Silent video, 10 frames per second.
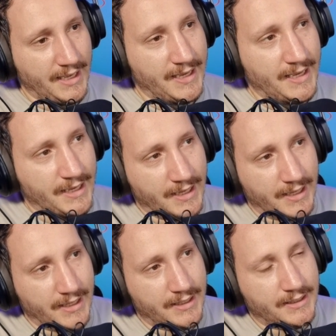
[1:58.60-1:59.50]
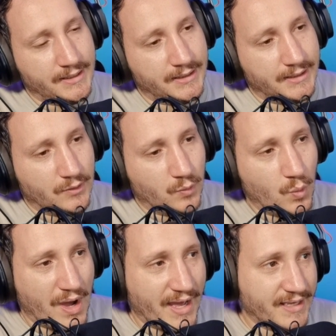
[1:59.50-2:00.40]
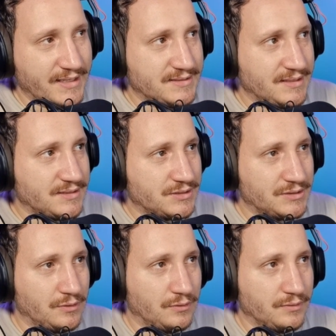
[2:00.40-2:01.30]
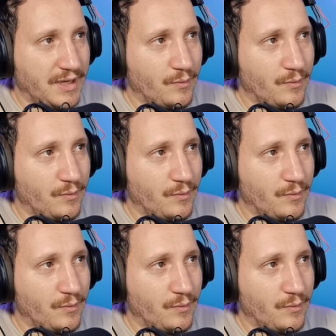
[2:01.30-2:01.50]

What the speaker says: And why is that so?